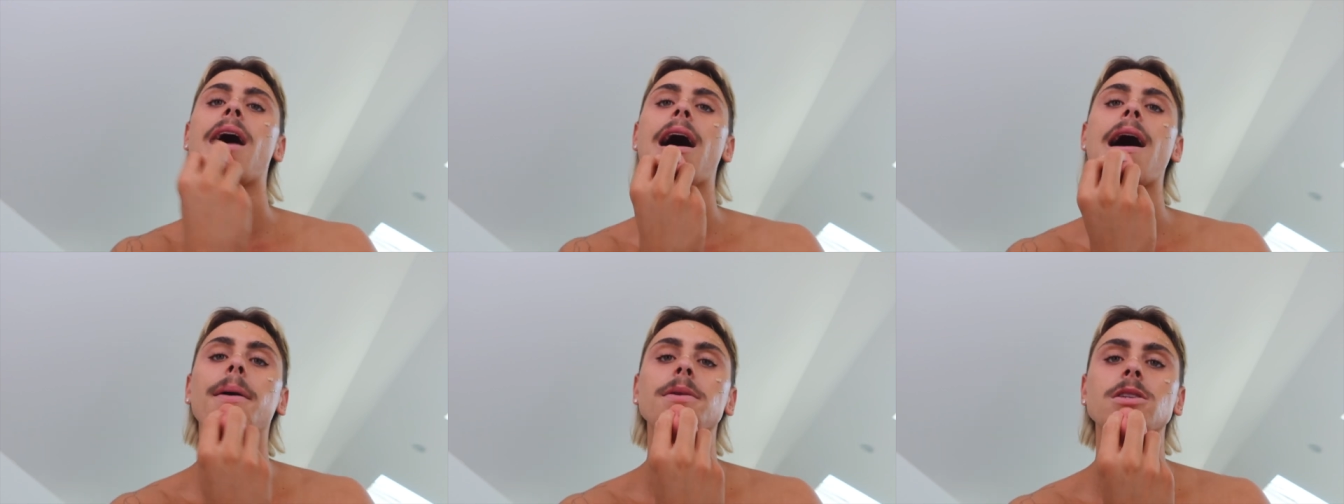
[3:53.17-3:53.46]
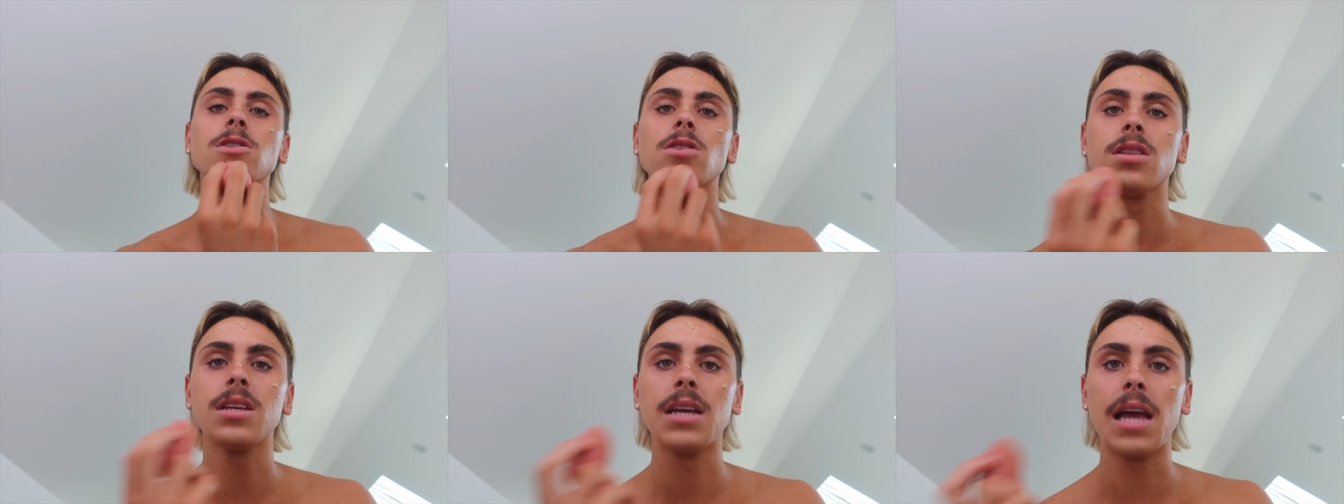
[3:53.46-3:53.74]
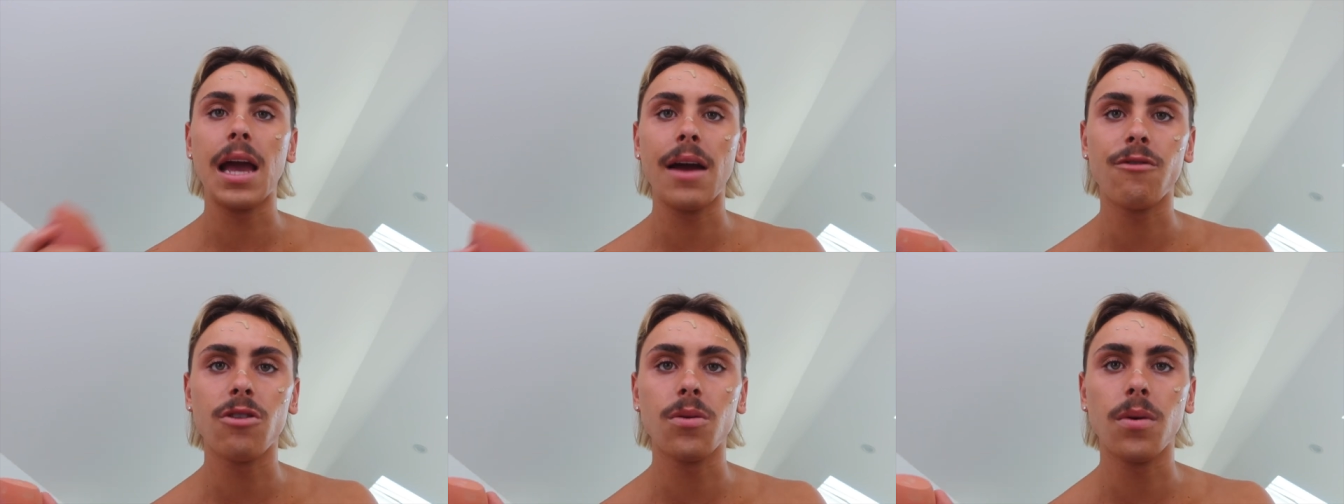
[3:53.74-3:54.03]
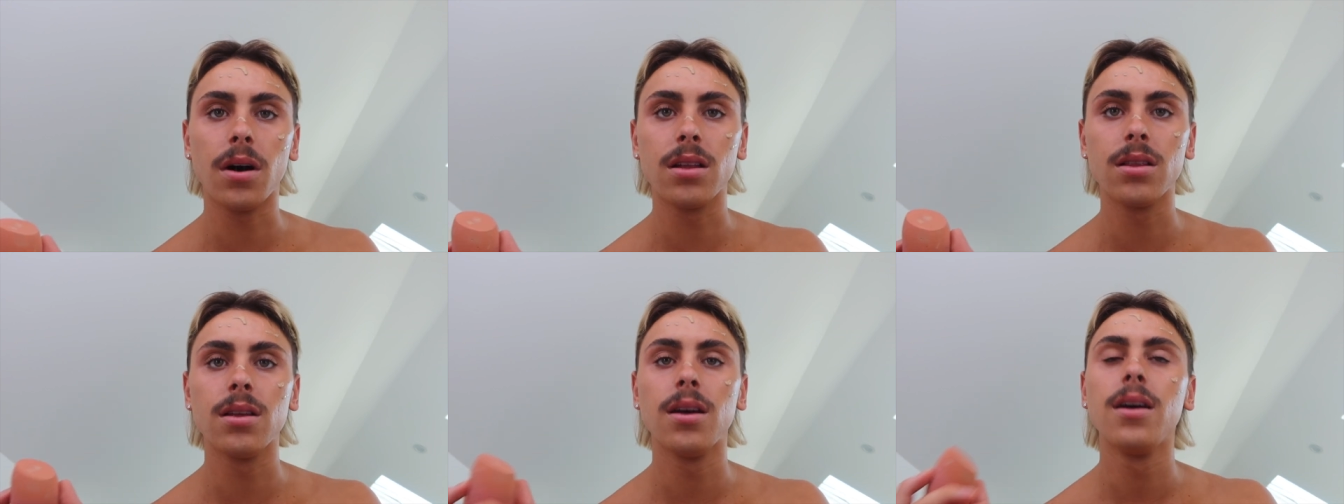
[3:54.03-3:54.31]
absolutely
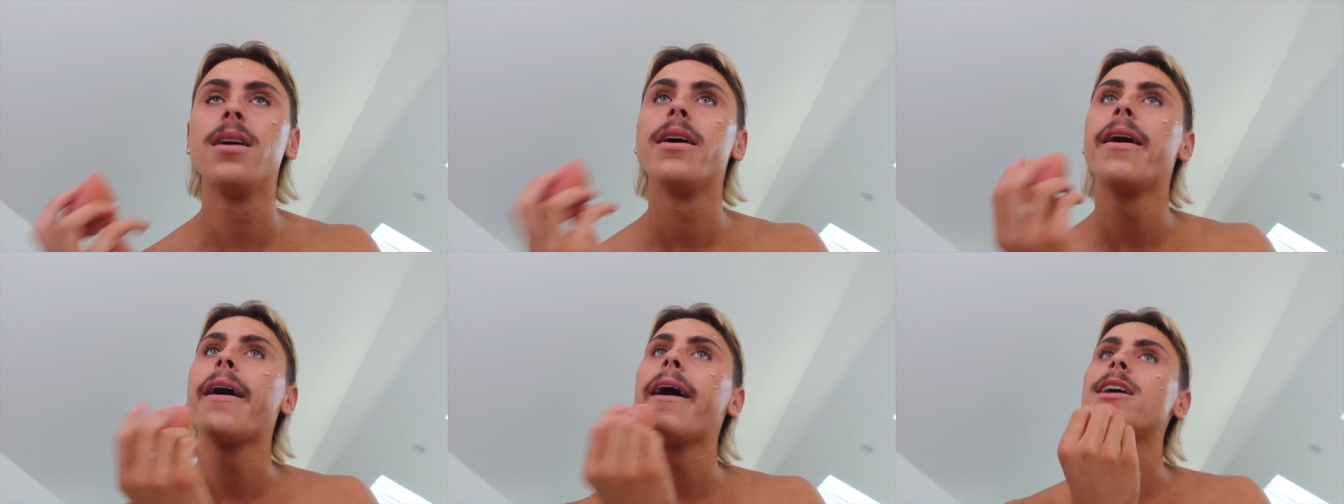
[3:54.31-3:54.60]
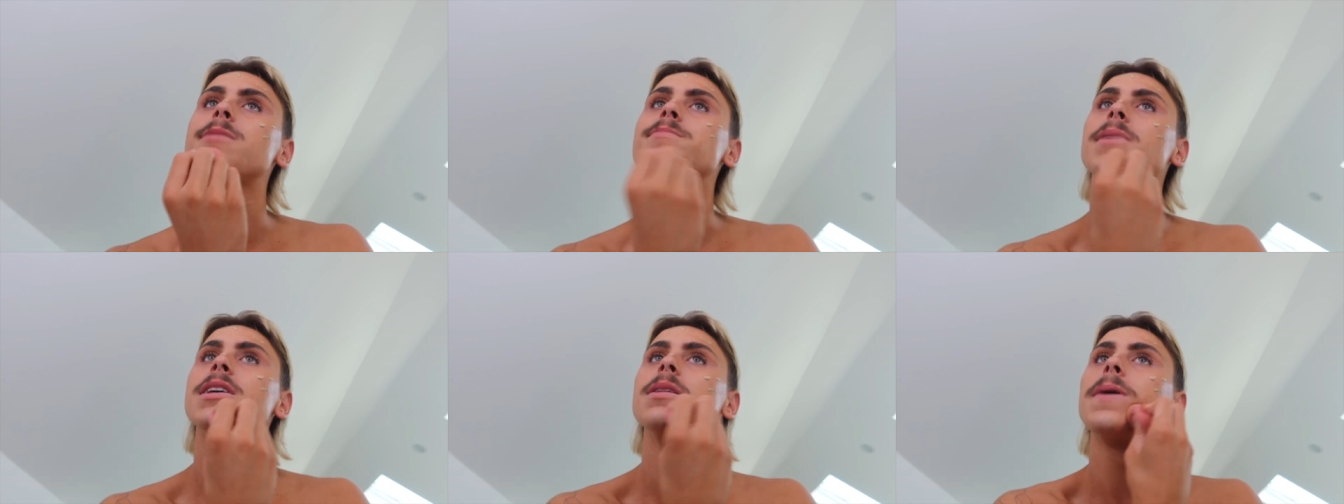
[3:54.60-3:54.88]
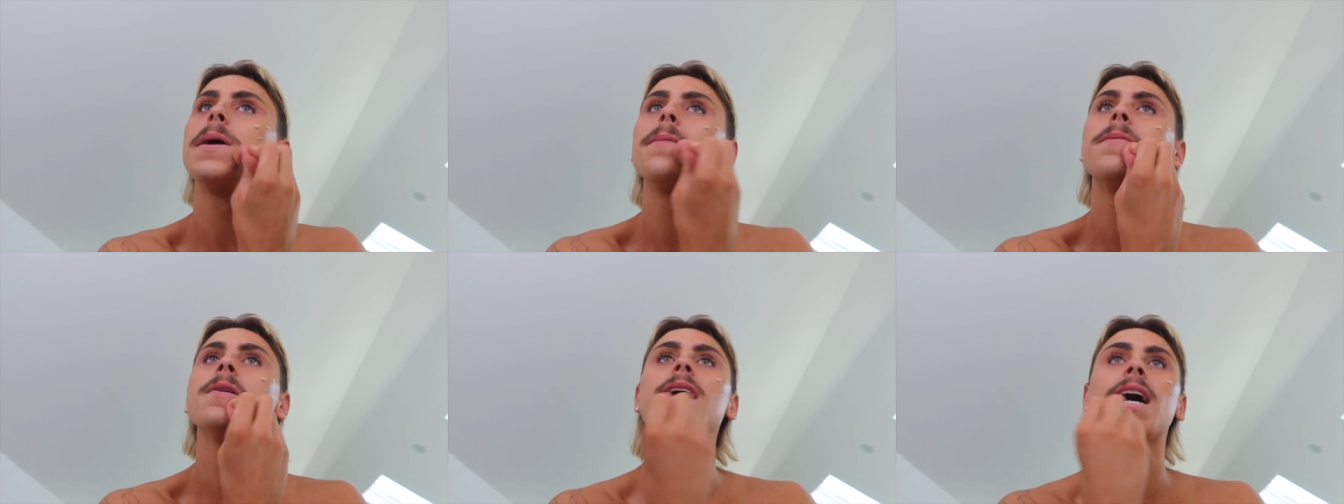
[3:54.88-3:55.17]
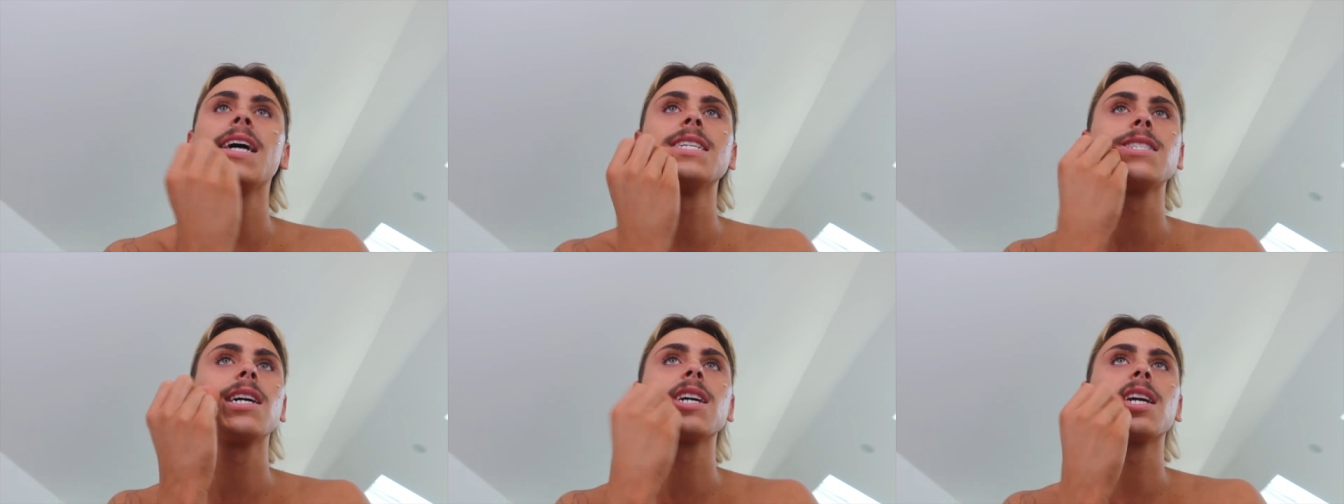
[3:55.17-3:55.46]
everyone, as many people
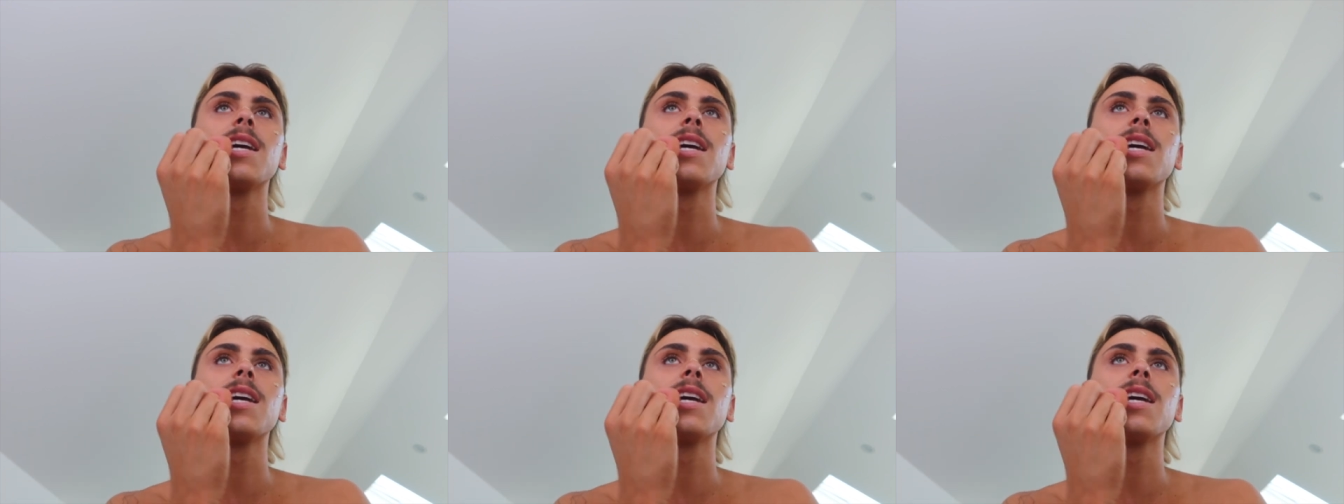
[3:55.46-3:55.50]
as I